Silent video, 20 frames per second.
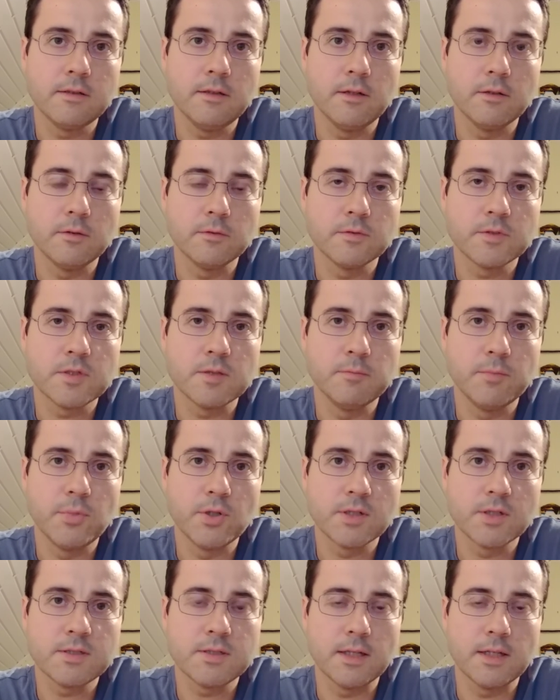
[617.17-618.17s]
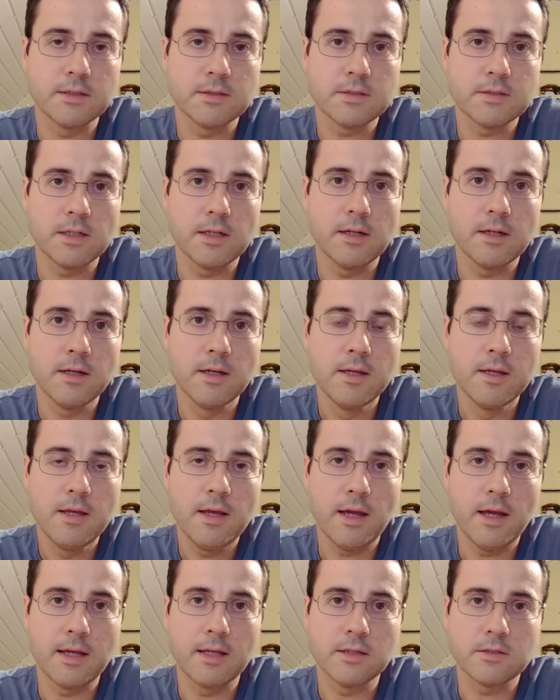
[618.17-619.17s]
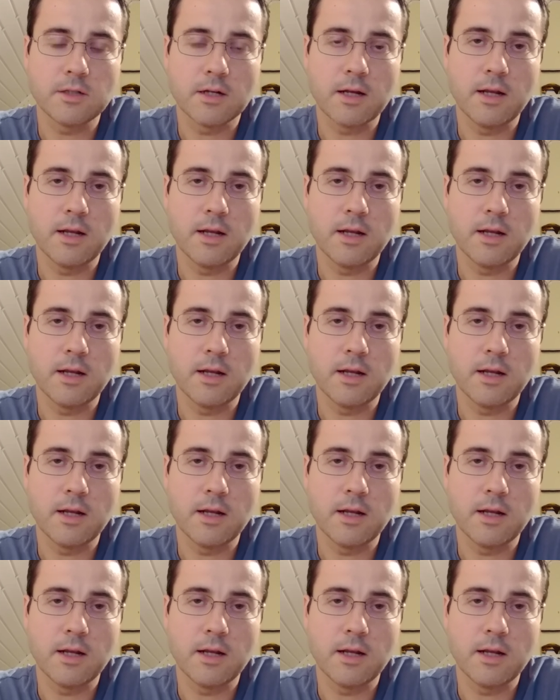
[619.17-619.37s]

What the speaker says: you know, some books that I guess are